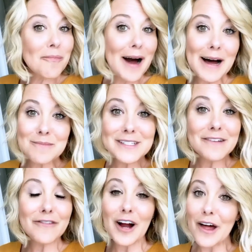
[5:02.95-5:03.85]
moms
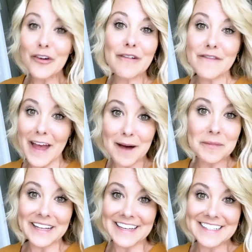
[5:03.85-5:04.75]
and for other
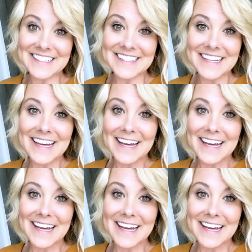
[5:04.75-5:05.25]
families.